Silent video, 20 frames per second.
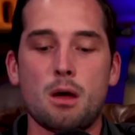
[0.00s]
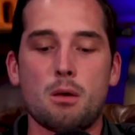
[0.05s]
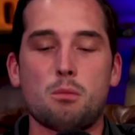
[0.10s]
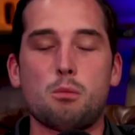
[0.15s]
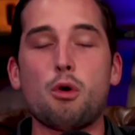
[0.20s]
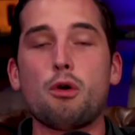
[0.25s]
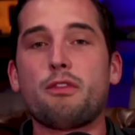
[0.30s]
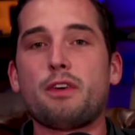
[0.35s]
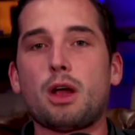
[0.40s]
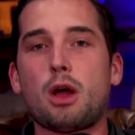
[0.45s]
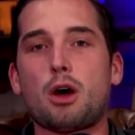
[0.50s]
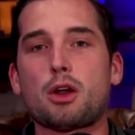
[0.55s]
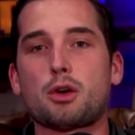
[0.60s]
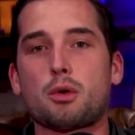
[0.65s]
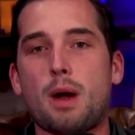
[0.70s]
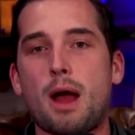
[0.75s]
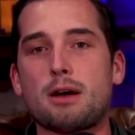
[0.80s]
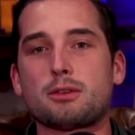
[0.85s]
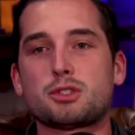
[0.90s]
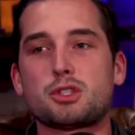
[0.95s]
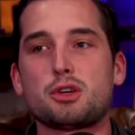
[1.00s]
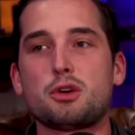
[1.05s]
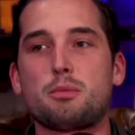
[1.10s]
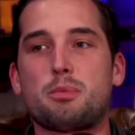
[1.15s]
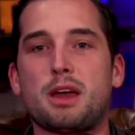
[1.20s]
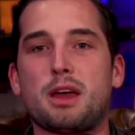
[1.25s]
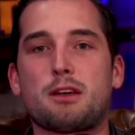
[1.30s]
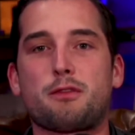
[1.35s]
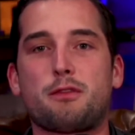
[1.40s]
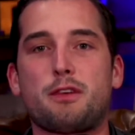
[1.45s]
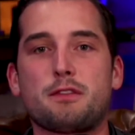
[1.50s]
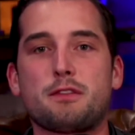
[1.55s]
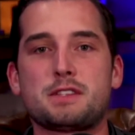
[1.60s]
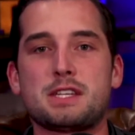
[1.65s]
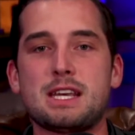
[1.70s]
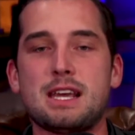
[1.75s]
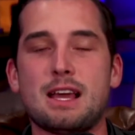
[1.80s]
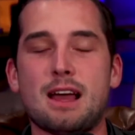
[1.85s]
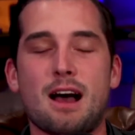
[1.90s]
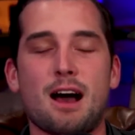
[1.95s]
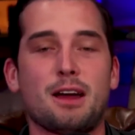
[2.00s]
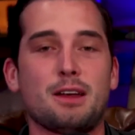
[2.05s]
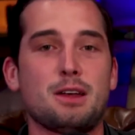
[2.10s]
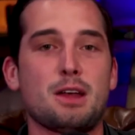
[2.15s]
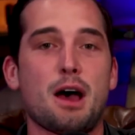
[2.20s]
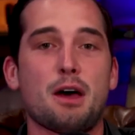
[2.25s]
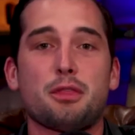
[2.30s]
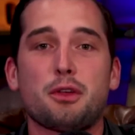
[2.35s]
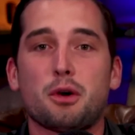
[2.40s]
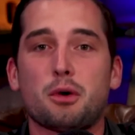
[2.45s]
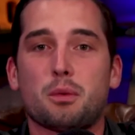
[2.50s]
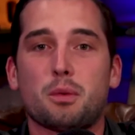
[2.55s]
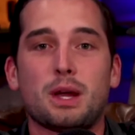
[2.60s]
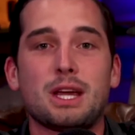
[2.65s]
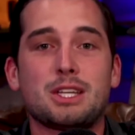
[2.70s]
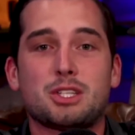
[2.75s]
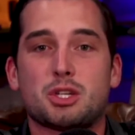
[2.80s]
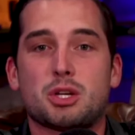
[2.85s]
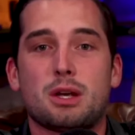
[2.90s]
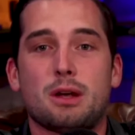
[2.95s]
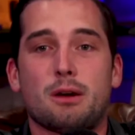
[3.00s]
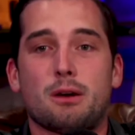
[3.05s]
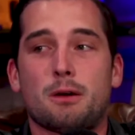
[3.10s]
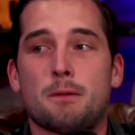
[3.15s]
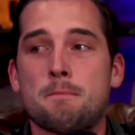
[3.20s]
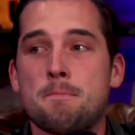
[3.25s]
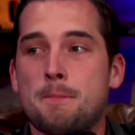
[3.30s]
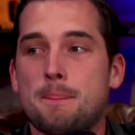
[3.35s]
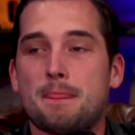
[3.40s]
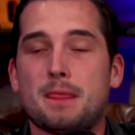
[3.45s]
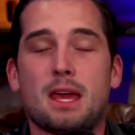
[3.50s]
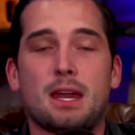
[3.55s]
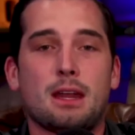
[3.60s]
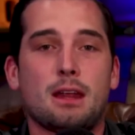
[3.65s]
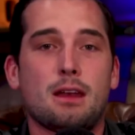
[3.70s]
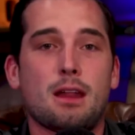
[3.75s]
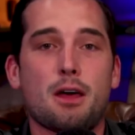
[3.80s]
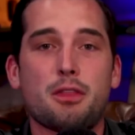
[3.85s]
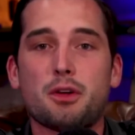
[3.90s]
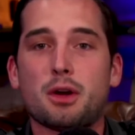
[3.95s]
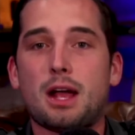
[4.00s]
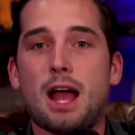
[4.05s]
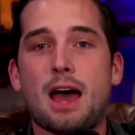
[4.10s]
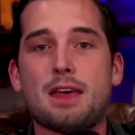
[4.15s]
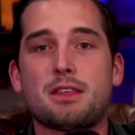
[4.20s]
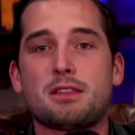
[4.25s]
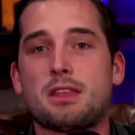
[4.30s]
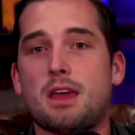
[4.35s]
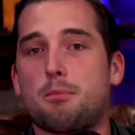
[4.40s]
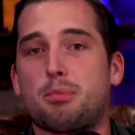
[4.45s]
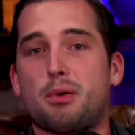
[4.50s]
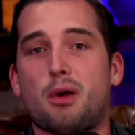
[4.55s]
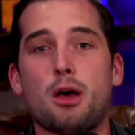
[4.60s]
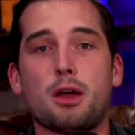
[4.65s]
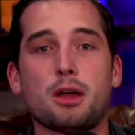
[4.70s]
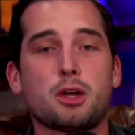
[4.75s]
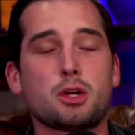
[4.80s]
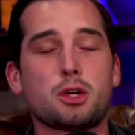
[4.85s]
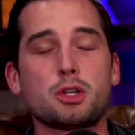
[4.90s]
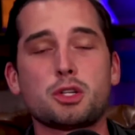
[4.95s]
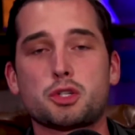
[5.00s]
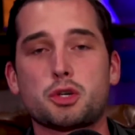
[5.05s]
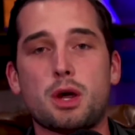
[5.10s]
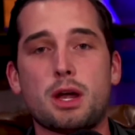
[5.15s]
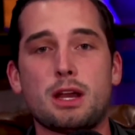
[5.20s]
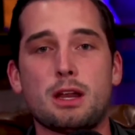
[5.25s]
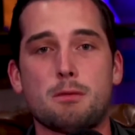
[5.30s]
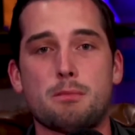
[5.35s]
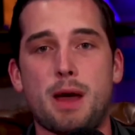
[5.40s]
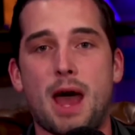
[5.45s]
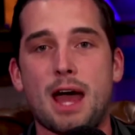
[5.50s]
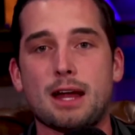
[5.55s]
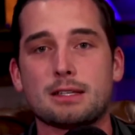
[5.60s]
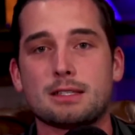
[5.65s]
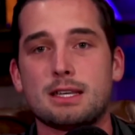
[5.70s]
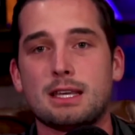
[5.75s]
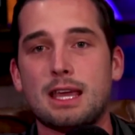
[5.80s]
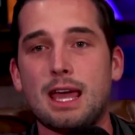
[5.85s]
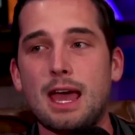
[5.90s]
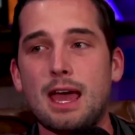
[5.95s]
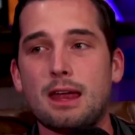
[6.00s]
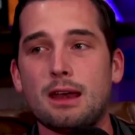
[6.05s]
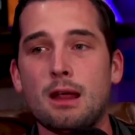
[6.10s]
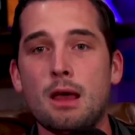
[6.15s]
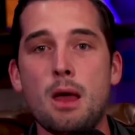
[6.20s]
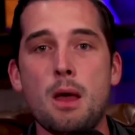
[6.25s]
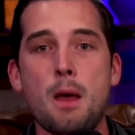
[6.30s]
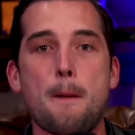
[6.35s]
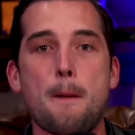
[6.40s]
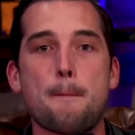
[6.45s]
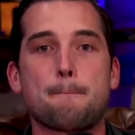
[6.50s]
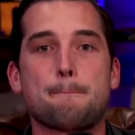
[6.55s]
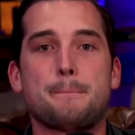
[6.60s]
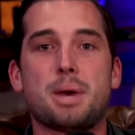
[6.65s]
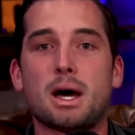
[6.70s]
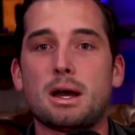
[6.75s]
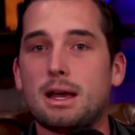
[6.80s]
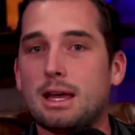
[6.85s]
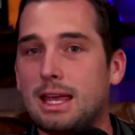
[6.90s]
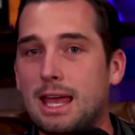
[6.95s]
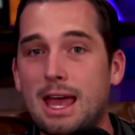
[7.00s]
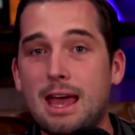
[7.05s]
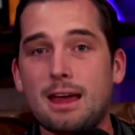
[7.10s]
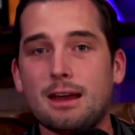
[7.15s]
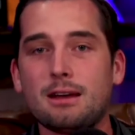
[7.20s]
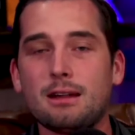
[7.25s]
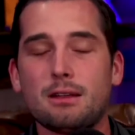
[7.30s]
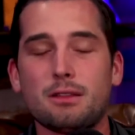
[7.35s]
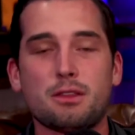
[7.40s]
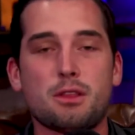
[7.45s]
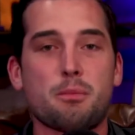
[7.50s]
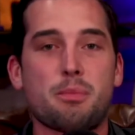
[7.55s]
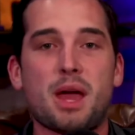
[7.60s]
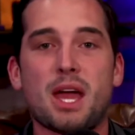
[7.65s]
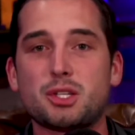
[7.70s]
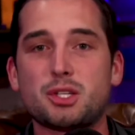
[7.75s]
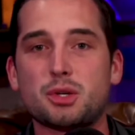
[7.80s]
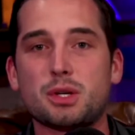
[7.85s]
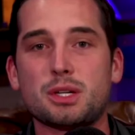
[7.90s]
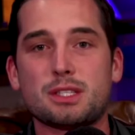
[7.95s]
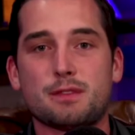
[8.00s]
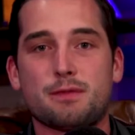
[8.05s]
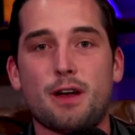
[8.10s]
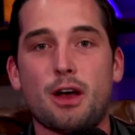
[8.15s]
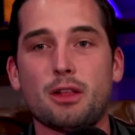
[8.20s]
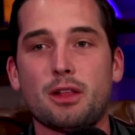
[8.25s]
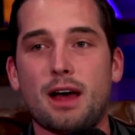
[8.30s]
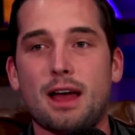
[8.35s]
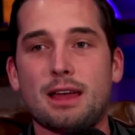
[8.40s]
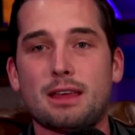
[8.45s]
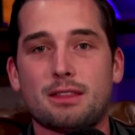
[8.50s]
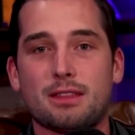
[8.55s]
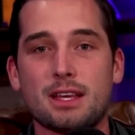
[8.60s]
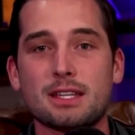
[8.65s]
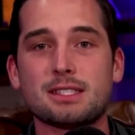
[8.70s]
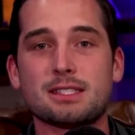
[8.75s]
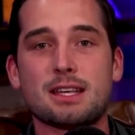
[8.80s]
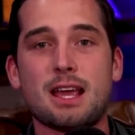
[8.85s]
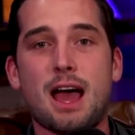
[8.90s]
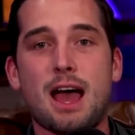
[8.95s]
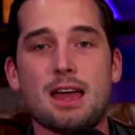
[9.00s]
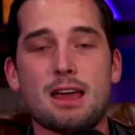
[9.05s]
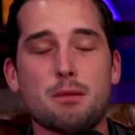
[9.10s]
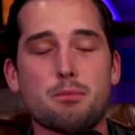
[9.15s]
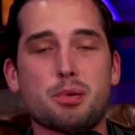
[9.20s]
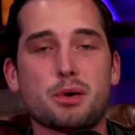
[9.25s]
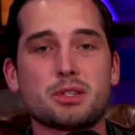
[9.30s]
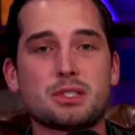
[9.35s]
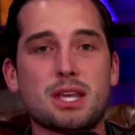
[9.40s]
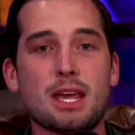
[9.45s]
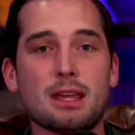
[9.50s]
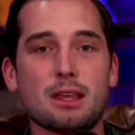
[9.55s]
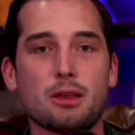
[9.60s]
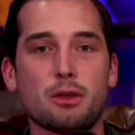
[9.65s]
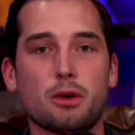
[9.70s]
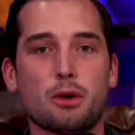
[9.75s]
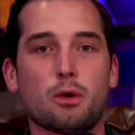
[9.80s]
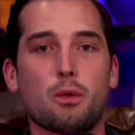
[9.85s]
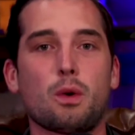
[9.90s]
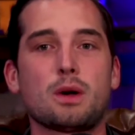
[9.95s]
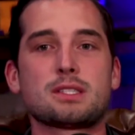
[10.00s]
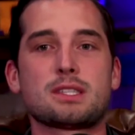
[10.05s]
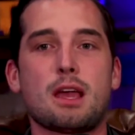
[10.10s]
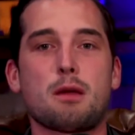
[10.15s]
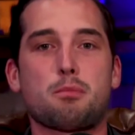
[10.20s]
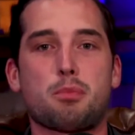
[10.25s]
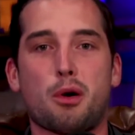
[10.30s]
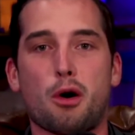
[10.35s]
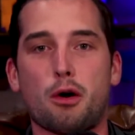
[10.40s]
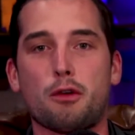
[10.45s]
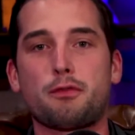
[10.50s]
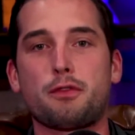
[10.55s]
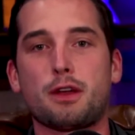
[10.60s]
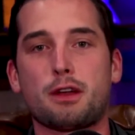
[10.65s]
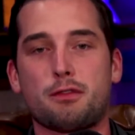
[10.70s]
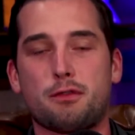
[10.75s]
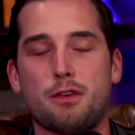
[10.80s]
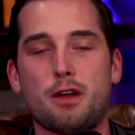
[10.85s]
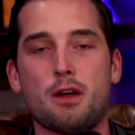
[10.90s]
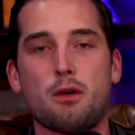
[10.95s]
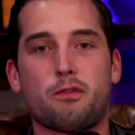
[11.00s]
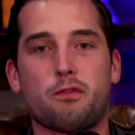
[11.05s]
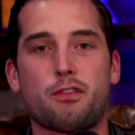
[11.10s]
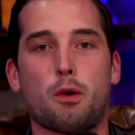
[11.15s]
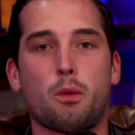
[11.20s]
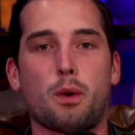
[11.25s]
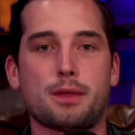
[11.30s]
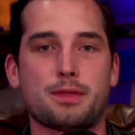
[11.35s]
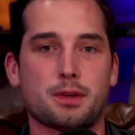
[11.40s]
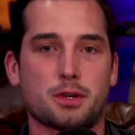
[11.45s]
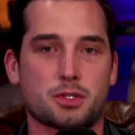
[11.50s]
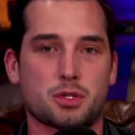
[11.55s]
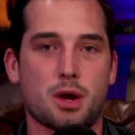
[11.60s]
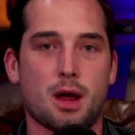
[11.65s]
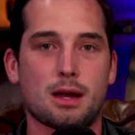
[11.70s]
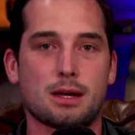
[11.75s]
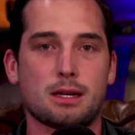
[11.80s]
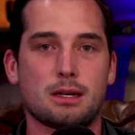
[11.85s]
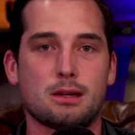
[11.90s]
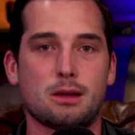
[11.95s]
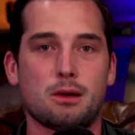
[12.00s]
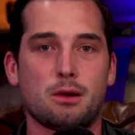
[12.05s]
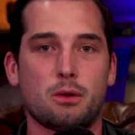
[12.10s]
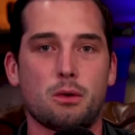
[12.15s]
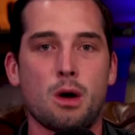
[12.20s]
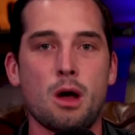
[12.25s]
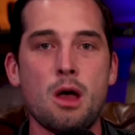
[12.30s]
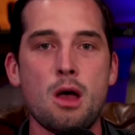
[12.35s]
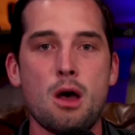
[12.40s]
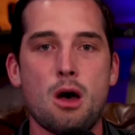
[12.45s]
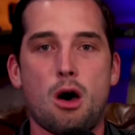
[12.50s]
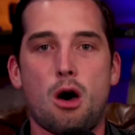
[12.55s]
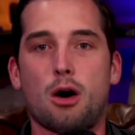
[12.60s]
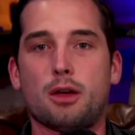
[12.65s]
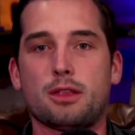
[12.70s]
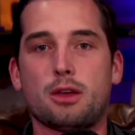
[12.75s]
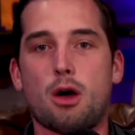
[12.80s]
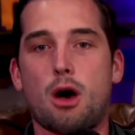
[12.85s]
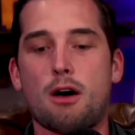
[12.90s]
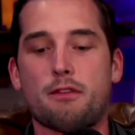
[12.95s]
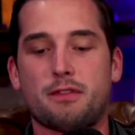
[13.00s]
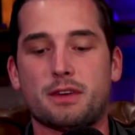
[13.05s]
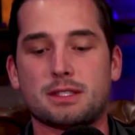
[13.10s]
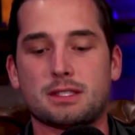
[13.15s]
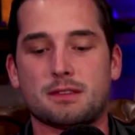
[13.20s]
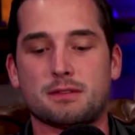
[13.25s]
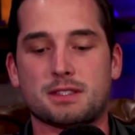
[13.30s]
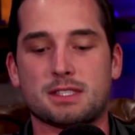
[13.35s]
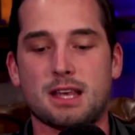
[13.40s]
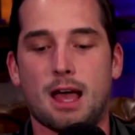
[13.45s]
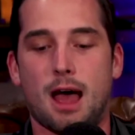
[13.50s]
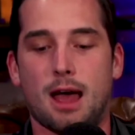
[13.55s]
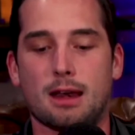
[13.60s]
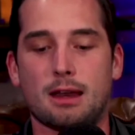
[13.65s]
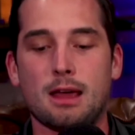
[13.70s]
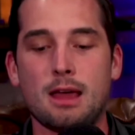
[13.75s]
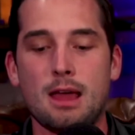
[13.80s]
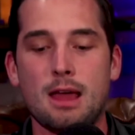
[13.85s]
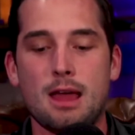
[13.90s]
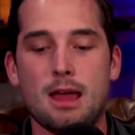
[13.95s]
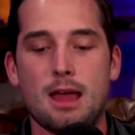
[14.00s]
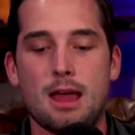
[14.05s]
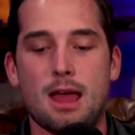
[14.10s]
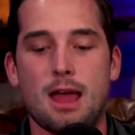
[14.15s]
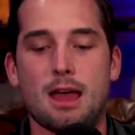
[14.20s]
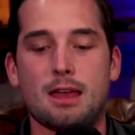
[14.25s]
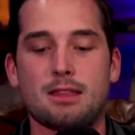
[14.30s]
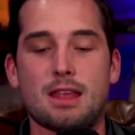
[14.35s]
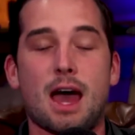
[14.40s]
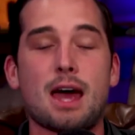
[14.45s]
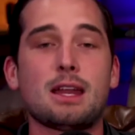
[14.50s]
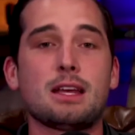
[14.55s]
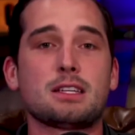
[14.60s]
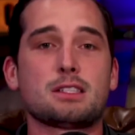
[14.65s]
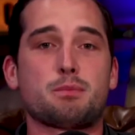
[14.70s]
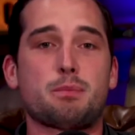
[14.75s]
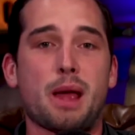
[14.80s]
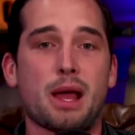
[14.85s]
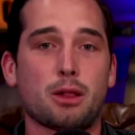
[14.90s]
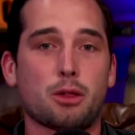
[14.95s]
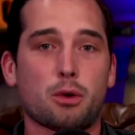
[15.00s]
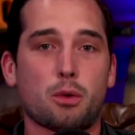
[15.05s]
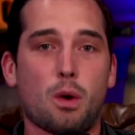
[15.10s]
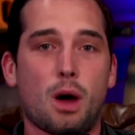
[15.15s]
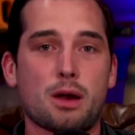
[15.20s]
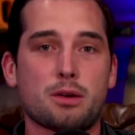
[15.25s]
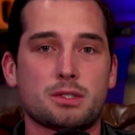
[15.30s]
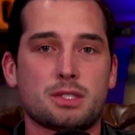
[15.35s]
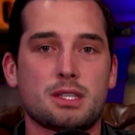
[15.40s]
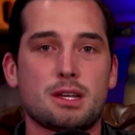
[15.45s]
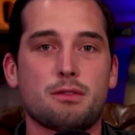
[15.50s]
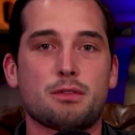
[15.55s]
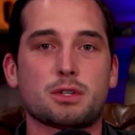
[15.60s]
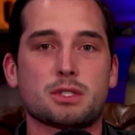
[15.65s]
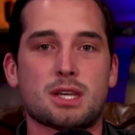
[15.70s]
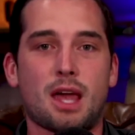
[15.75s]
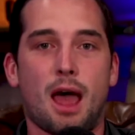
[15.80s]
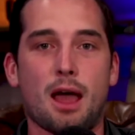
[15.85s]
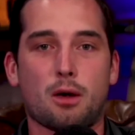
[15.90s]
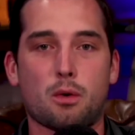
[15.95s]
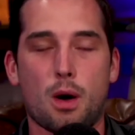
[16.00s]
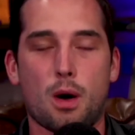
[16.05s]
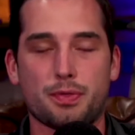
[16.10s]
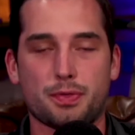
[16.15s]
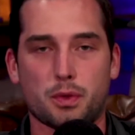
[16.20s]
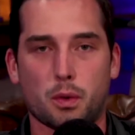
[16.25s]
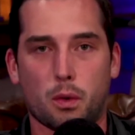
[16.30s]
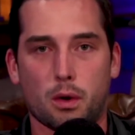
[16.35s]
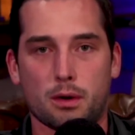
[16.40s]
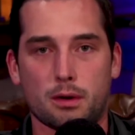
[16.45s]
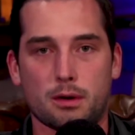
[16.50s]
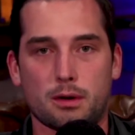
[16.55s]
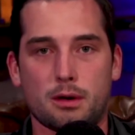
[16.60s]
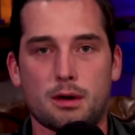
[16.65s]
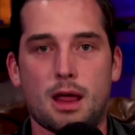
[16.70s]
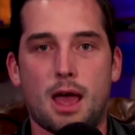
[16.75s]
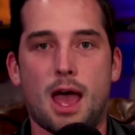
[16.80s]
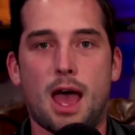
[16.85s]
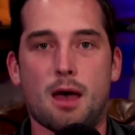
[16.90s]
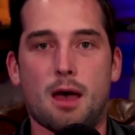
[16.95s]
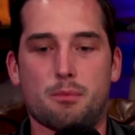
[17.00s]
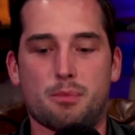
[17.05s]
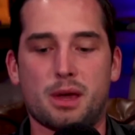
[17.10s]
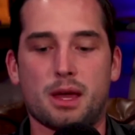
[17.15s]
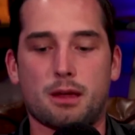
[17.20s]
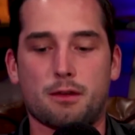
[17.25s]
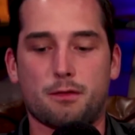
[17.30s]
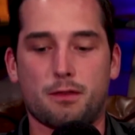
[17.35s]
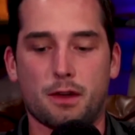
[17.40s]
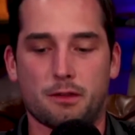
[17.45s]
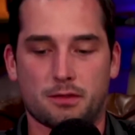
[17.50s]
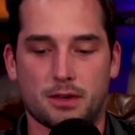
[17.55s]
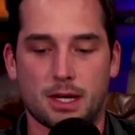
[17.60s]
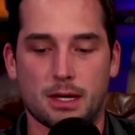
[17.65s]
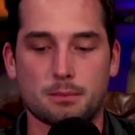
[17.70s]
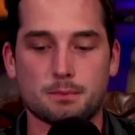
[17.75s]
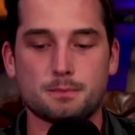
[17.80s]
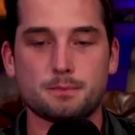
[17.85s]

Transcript: Moving on to round 2, pick 50, another reach here, and another guy that they probably could have traded back to get. But again, the Patriots felt like this guy in particular was a perfect fit for what they're trying to do on the offensive side. And that is Baylor wide receiver Tyquan Thornton at pick 50.